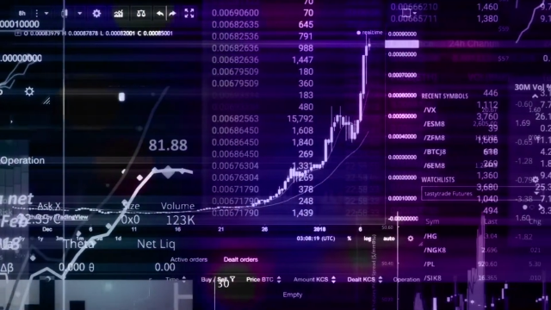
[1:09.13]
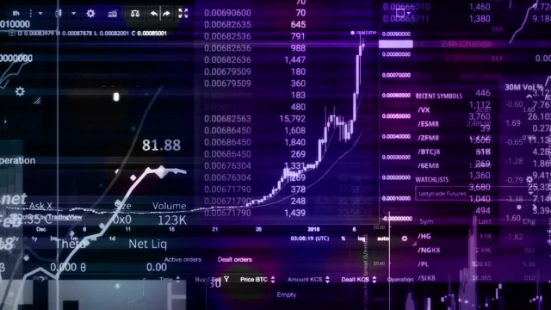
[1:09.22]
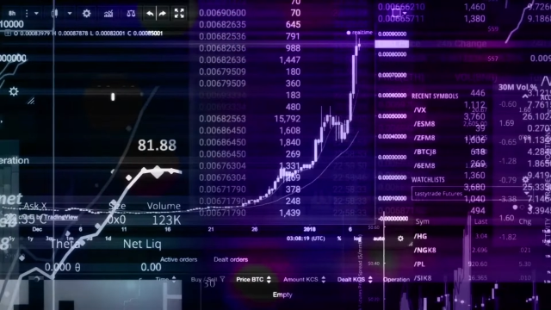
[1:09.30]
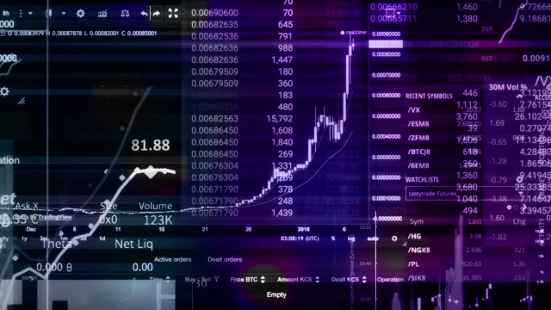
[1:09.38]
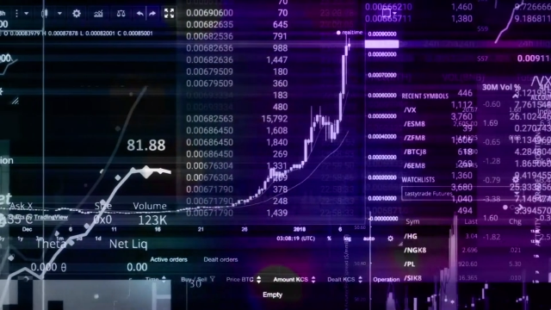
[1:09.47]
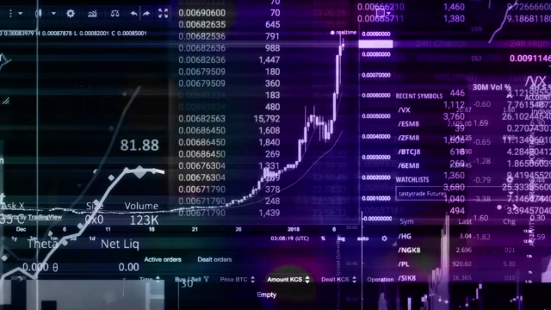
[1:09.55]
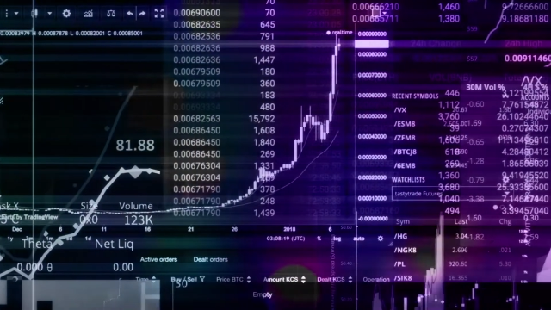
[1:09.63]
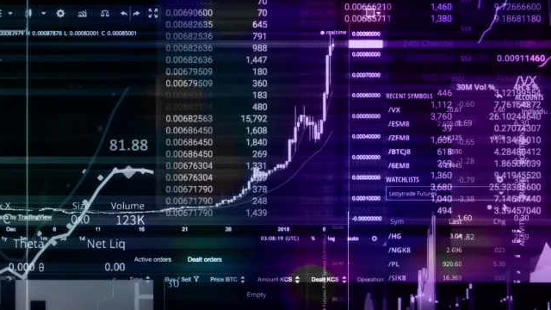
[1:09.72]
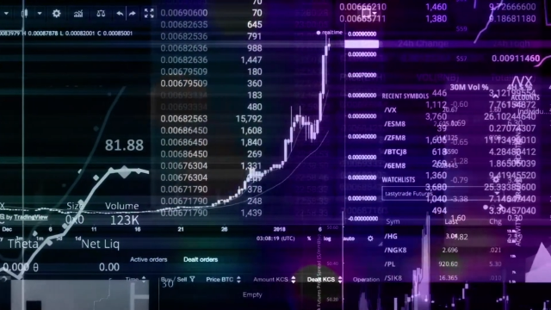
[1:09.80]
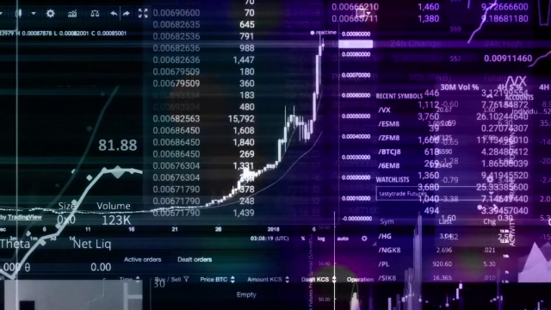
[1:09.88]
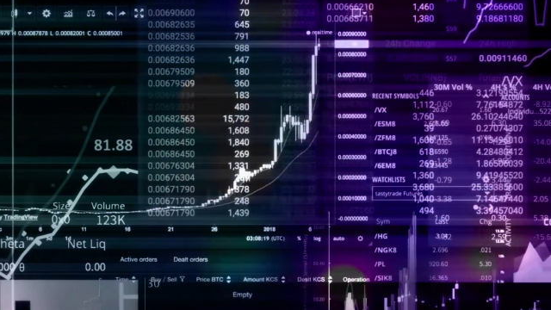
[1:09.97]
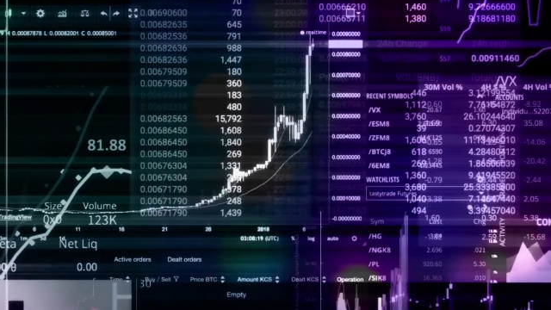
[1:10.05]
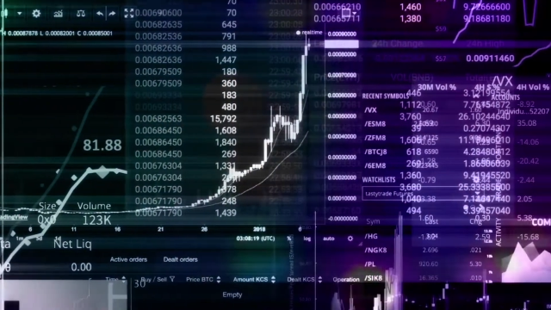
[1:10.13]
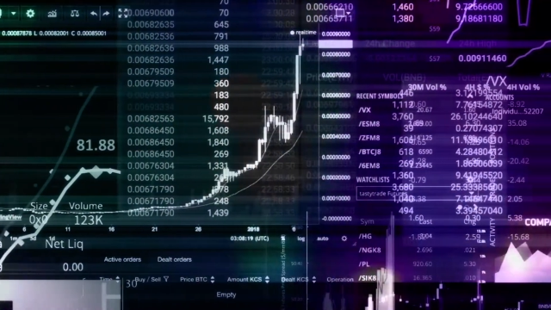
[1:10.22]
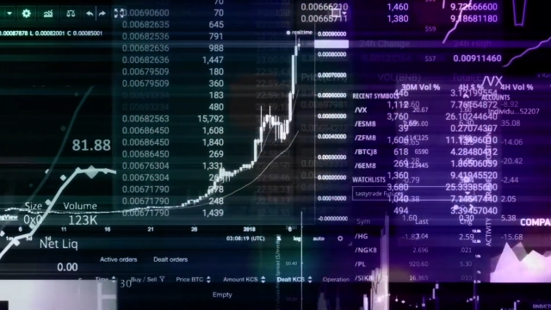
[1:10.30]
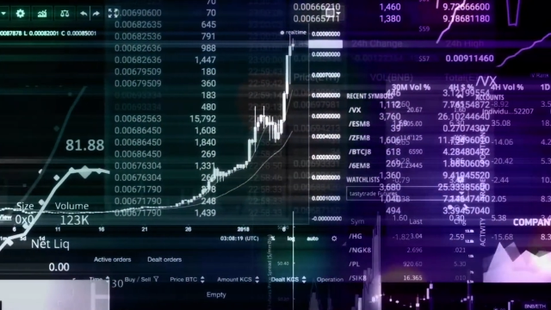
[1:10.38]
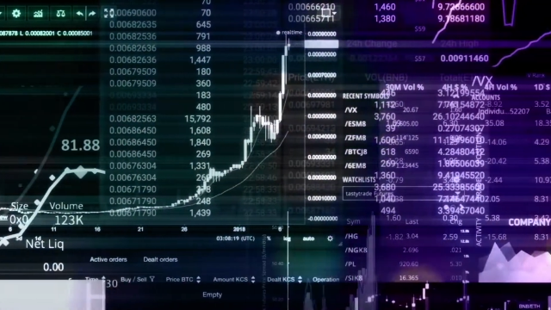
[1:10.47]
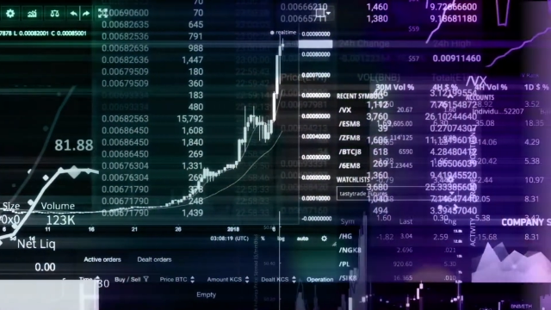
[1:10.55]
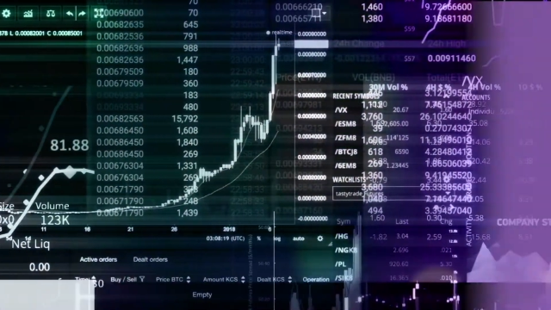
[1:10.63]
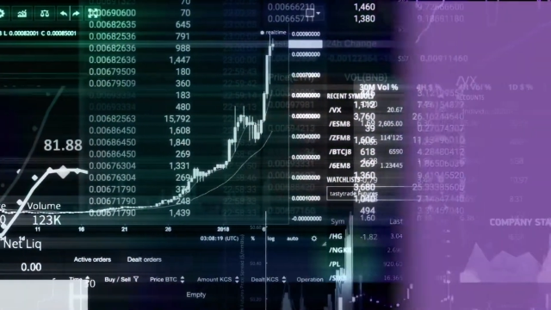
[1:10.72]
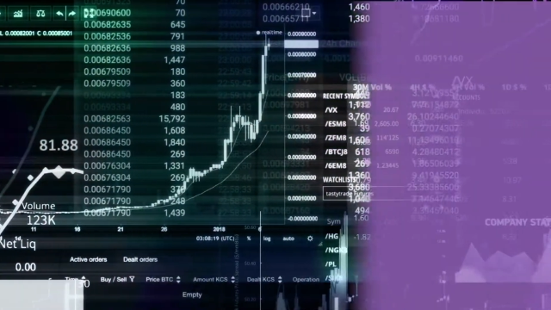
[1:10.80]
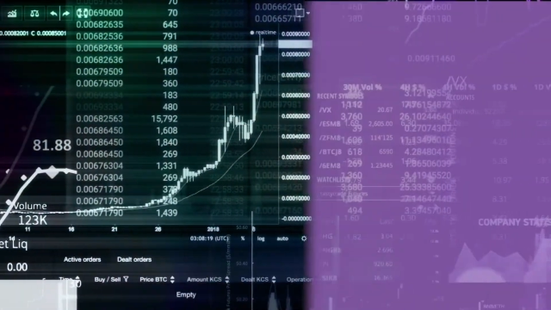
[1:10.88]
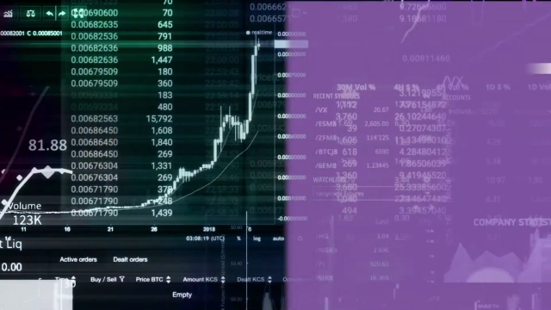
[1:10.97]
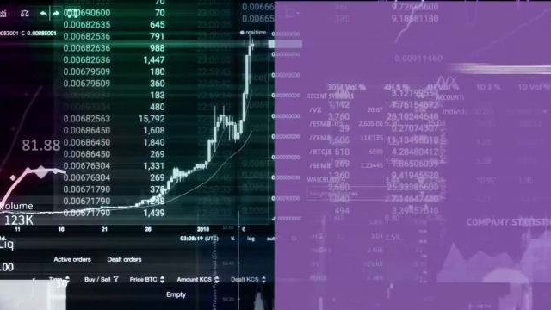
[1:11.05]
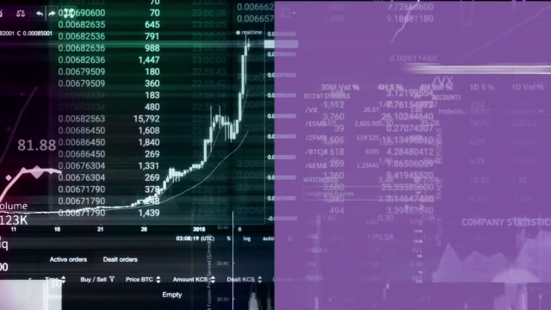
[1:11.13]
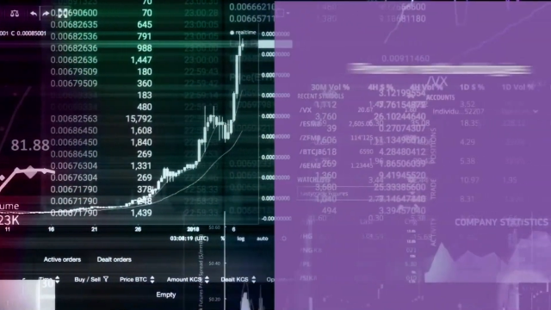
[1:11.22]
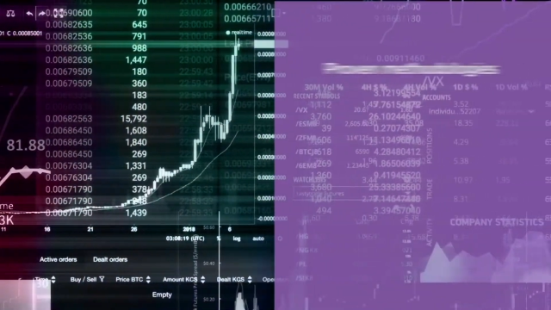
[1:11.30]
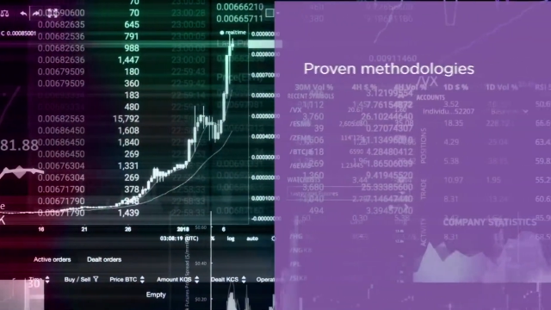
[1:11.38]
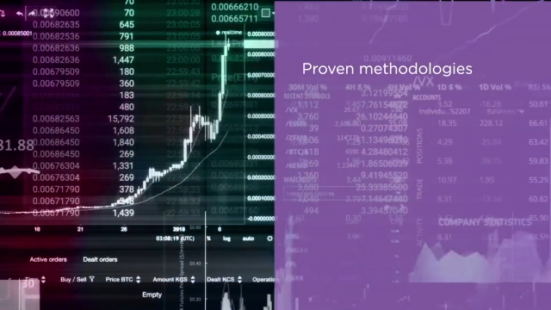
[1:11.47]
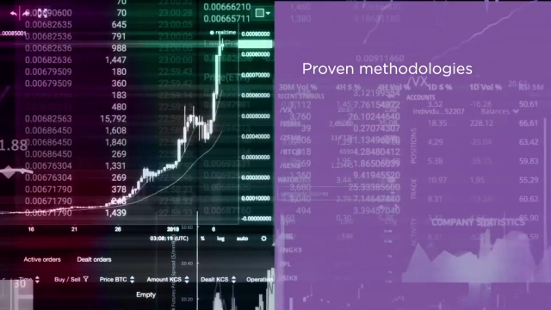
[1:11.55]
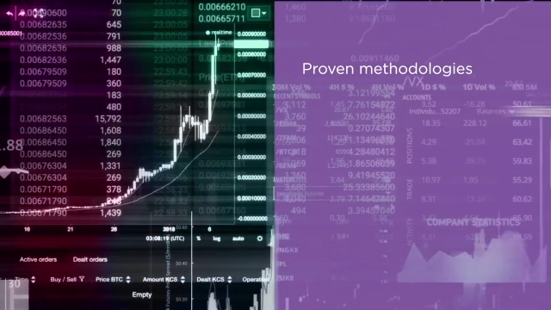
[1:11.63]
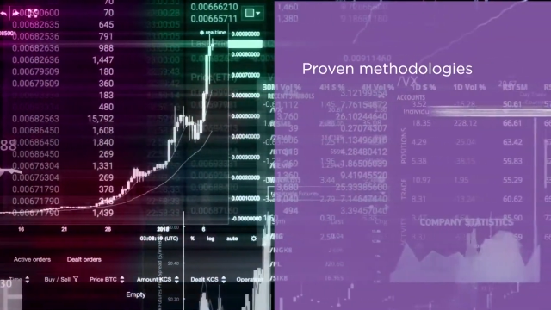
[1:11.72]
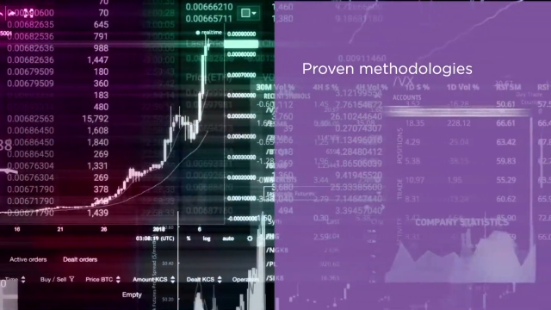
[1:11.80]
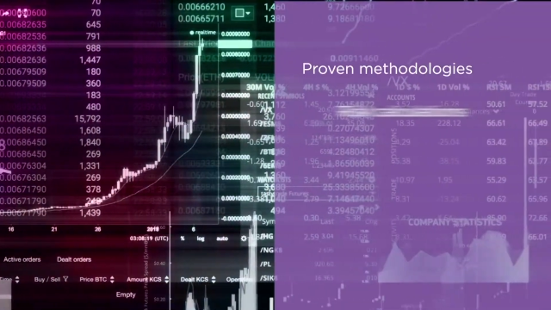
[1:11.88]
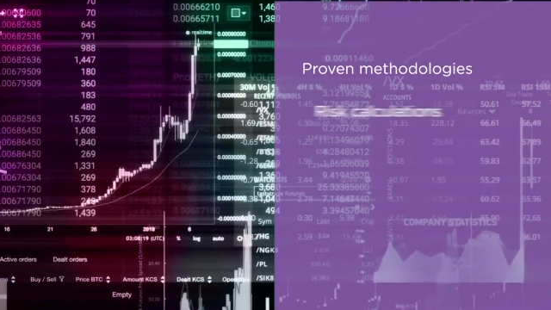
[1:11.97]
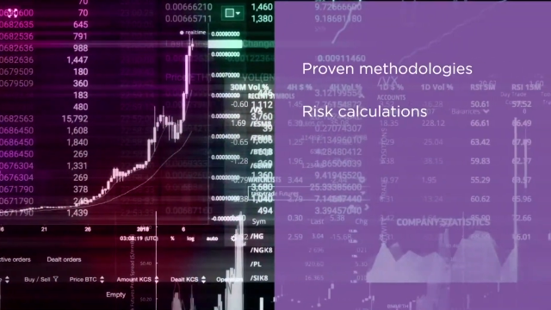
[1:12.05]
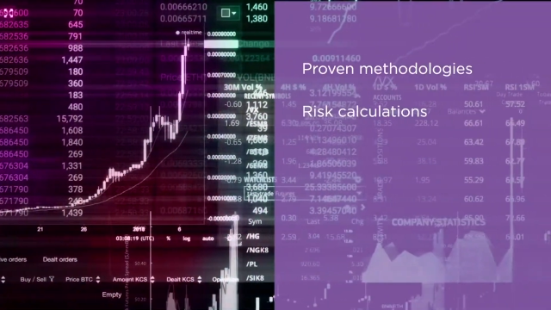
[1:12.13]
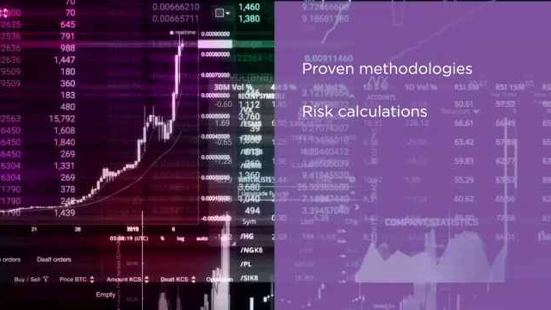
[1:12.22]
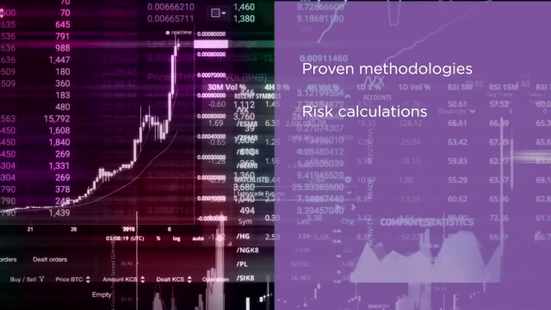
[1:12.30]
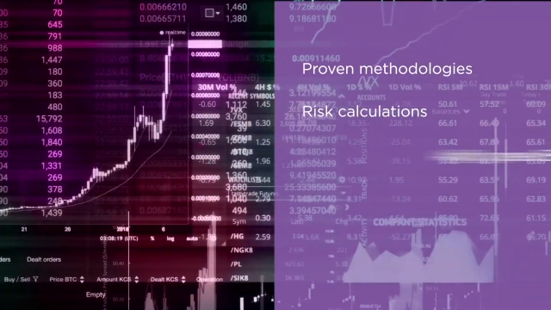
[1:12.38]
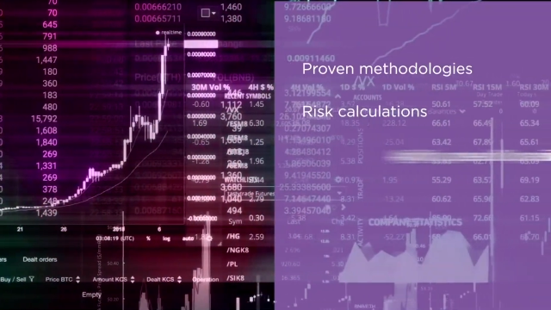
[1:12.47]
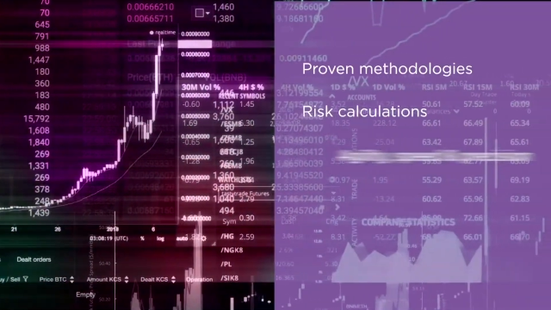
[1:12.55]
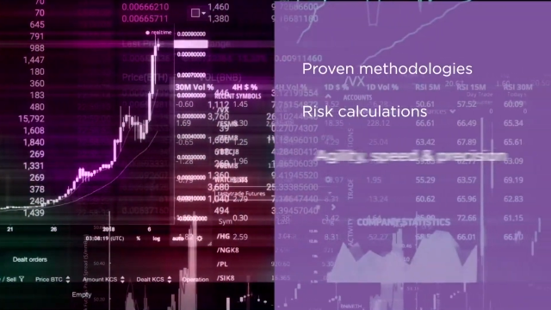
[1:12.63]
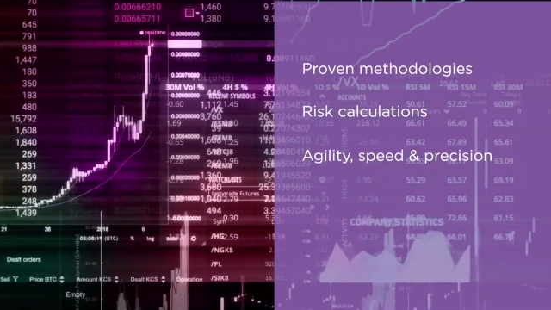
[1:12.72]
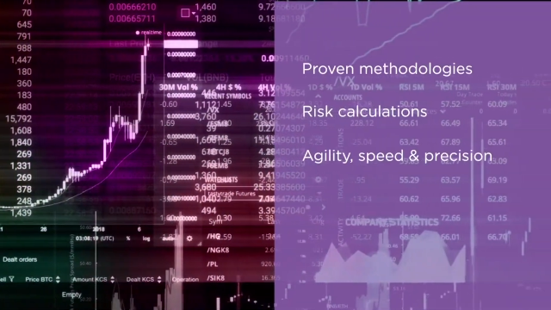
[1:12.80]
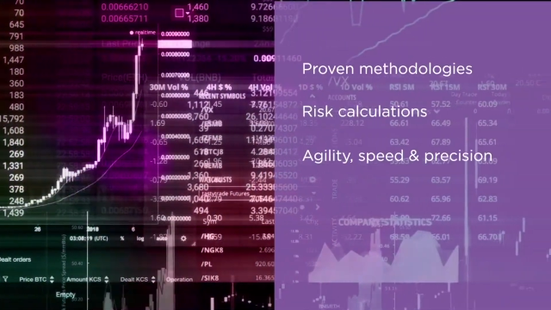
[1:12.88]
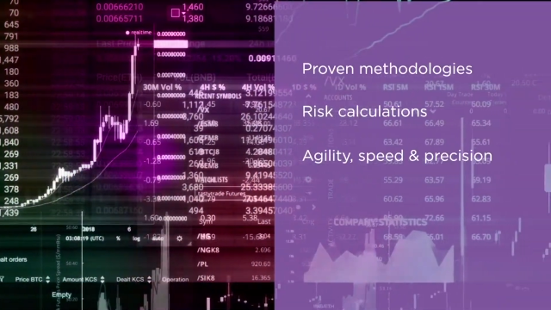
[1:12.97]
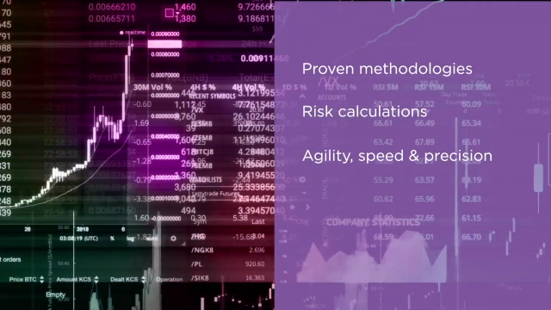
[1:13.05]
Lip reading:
(no speaker visible)